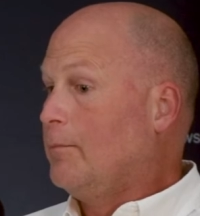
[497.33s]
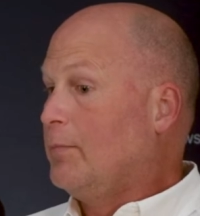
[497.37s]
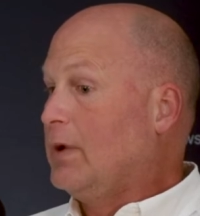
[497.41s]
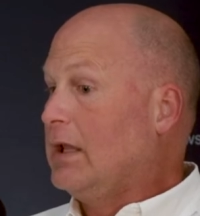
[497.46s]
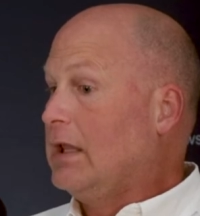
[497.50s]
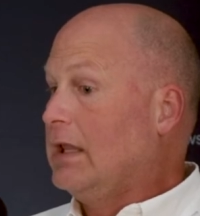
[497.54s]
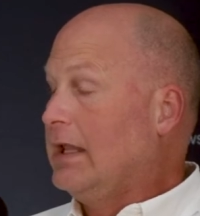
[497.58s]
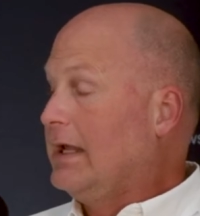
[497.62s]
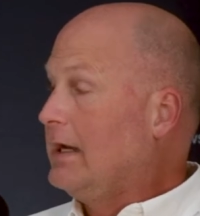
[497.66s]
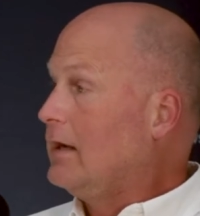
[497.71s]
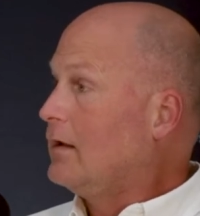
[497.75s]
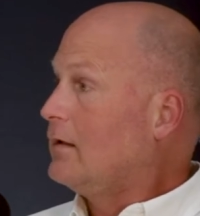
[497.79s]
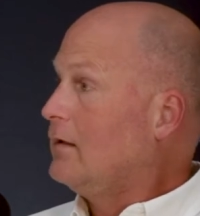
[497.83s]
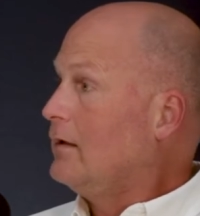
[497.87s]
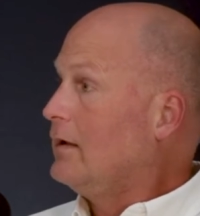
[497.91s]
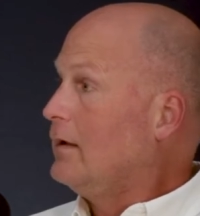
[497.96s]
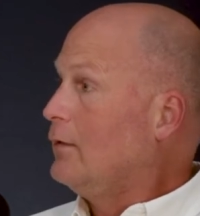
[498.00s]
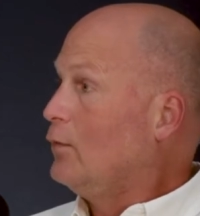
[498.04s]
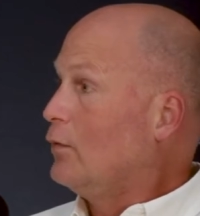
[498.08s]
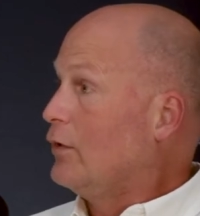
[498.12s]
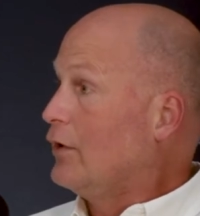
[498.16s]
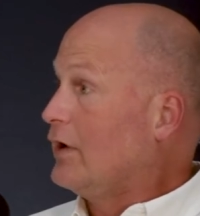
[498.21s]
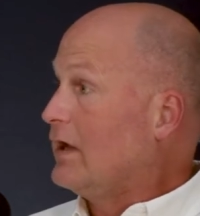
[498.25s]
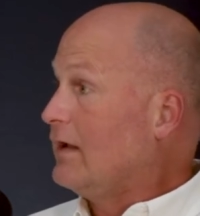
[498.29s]

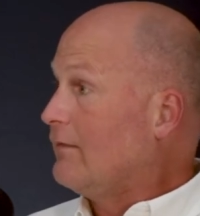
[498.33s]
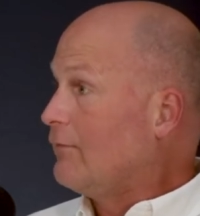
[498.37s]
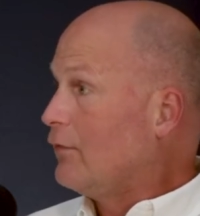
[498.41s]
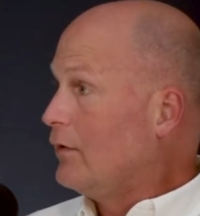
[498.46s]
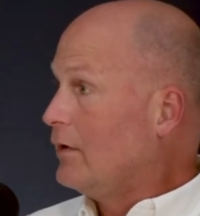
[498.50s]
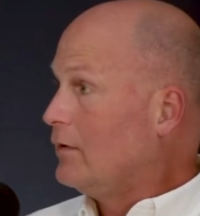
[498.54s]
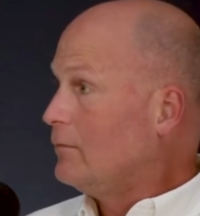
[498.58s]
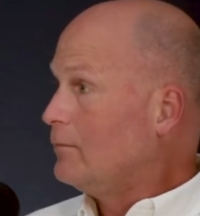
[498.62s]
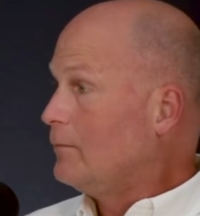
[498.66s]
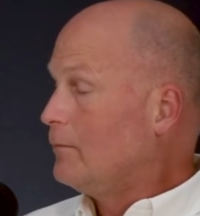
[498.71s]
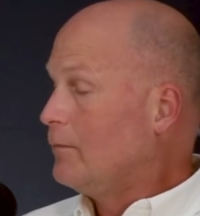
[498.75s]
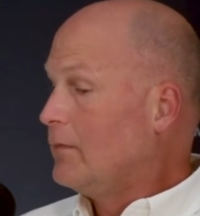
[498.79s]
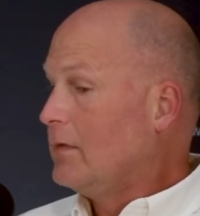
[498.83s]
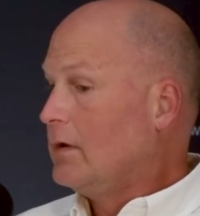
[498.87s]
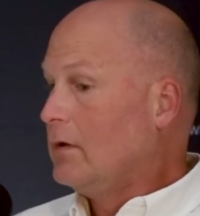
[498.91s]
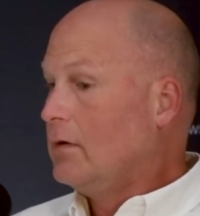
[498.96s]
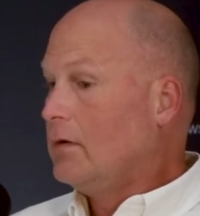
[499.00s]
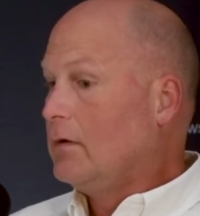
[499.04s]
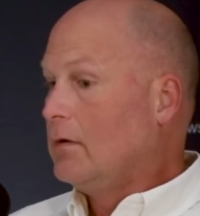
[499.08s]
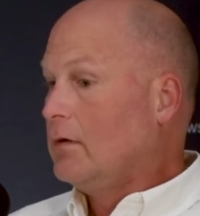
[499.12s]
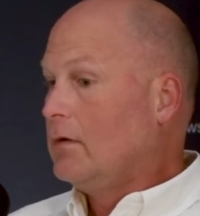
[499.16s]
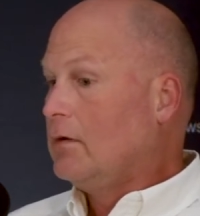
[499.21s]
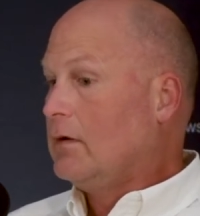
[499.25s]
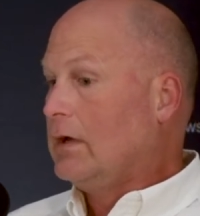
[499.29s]
Politically, we're different.
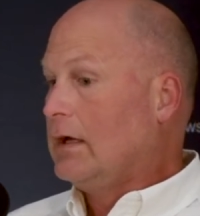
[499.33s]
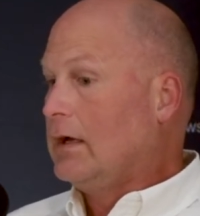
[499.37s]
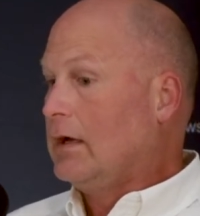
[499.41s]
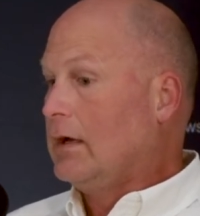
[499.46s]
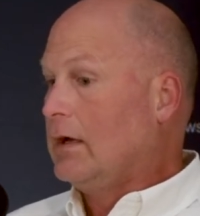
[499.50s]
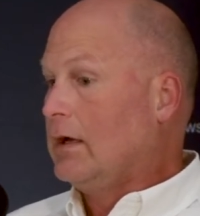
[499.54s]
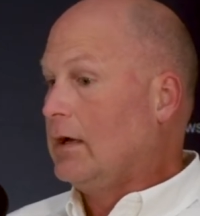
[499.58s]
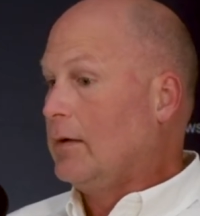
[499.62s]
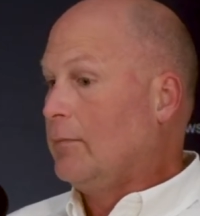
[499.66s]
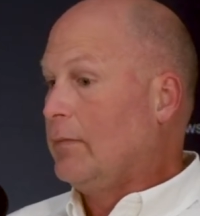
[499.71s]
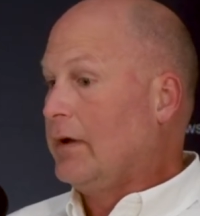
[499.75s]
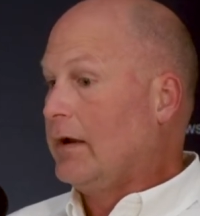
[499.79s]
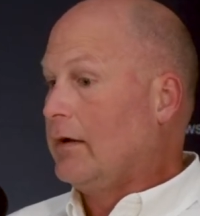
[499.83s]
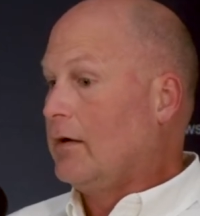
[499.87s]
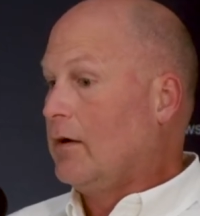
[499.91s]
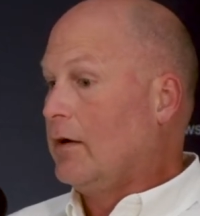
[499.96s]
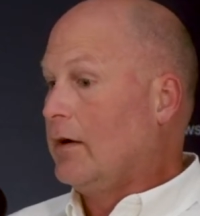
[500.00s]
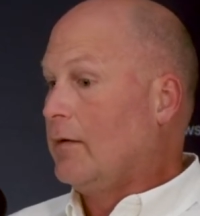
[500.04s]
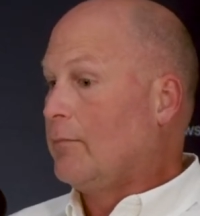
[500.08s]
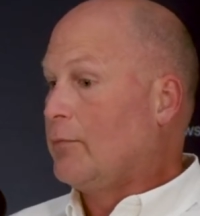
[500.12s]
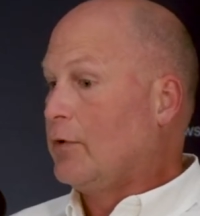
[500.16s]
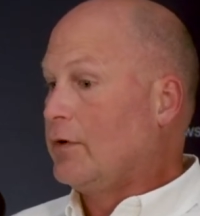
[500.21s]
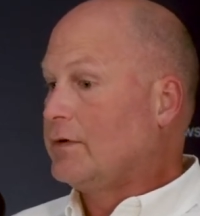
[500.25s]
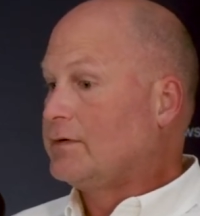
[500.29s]
But
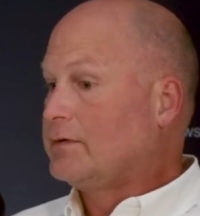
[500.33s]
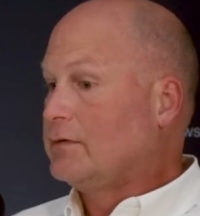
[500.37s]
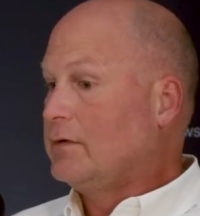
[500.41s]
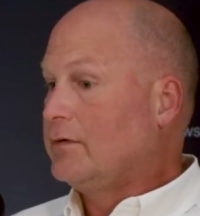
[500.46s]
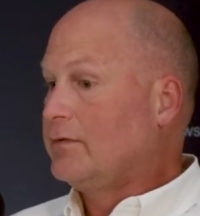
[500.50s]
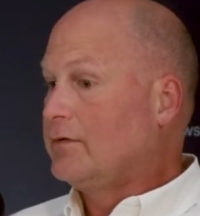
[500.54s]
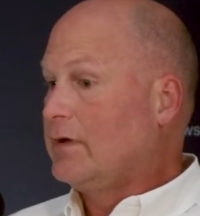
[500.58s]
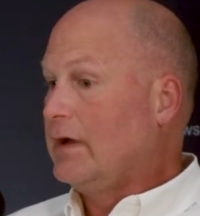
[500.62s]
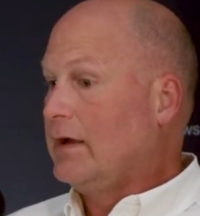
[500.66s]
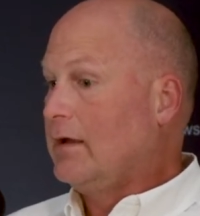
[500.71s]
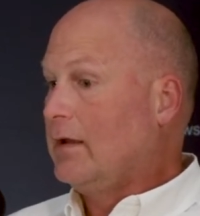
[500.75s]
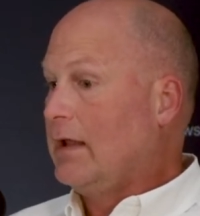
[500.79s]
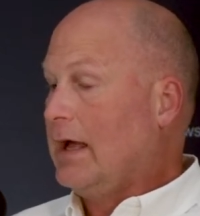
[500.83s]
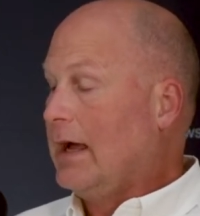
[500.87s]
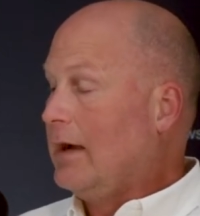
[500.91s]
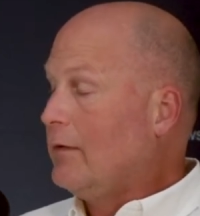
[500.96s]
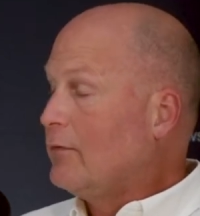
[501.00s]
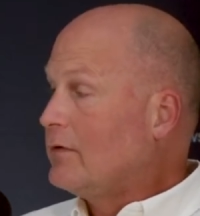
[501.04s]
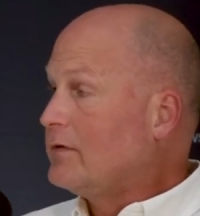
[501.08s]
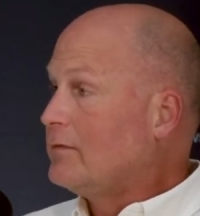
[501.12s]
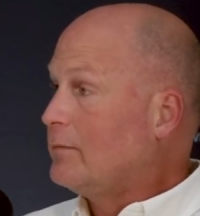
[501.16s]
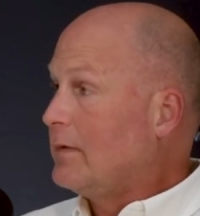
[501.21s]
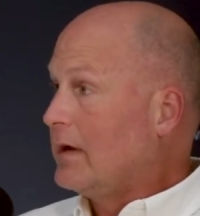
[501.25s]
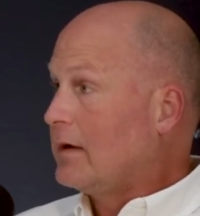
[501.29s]
on a personal scale, I
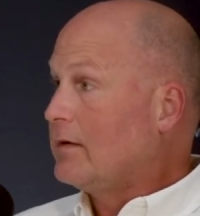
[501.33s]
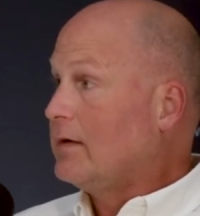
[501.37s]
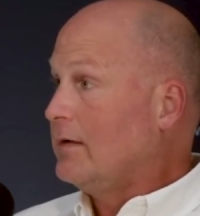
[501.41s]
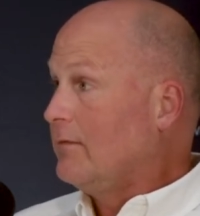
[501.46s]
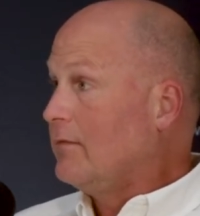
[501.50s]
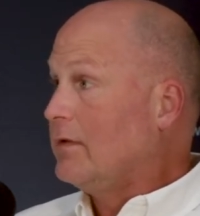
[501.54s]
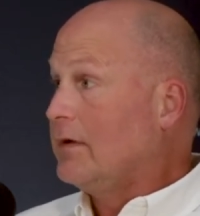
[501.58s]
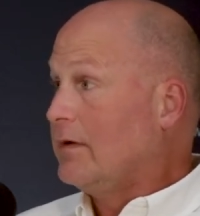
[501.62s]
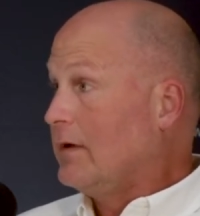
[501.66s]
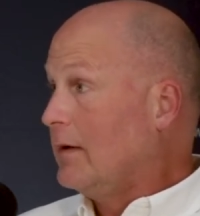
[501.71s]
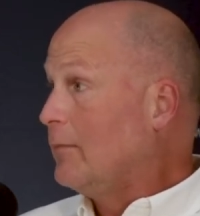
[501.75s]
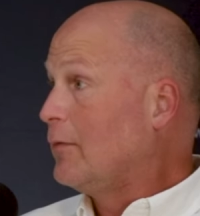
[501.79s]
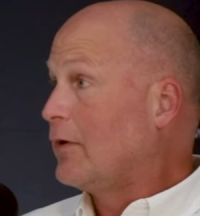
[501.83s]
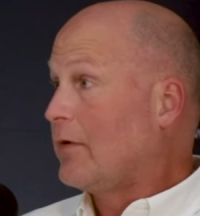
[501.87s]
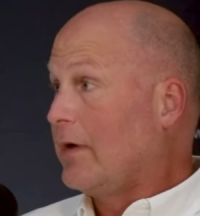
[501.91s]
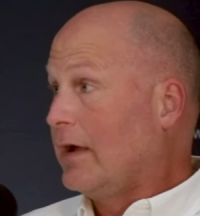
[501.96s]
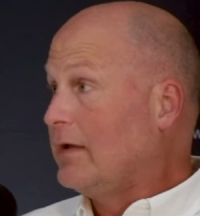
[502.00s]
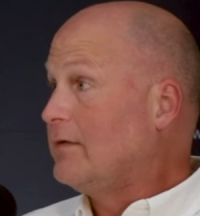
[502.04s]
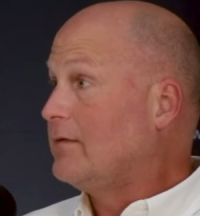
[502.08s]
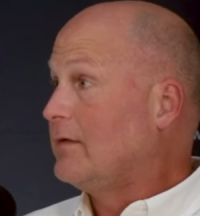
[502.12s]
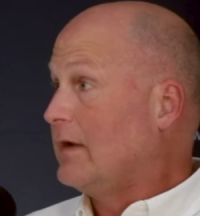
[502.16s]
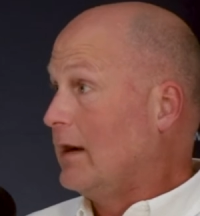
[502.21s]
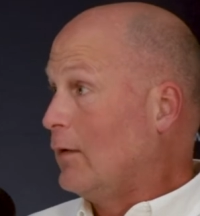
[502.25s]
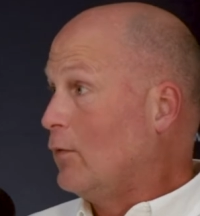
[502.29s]
respect even the
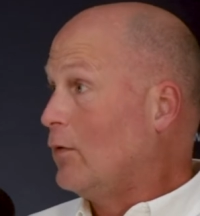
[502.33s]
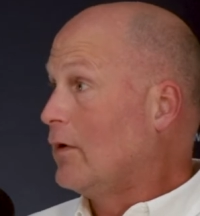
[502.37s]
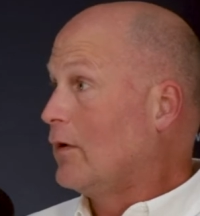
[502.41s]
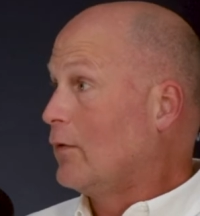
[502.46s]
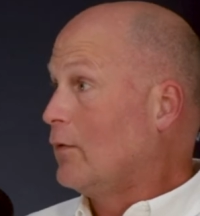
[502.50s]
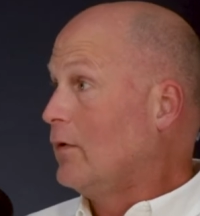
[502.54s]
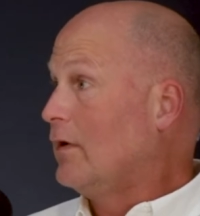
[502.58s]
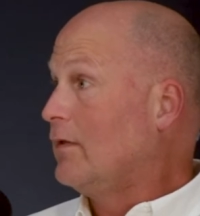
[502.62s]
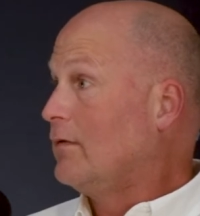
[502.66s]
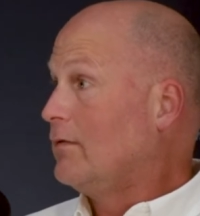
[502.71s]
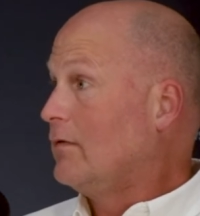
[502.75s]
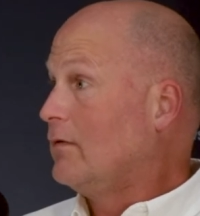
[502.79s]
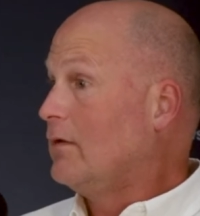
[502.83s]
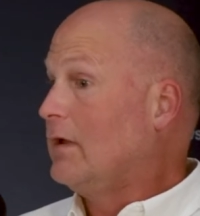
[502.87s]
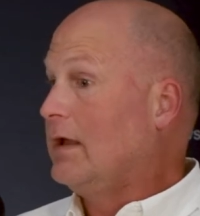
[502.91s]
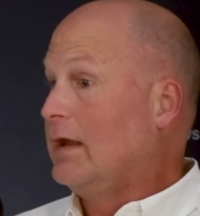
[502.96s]
Democrats that I work with.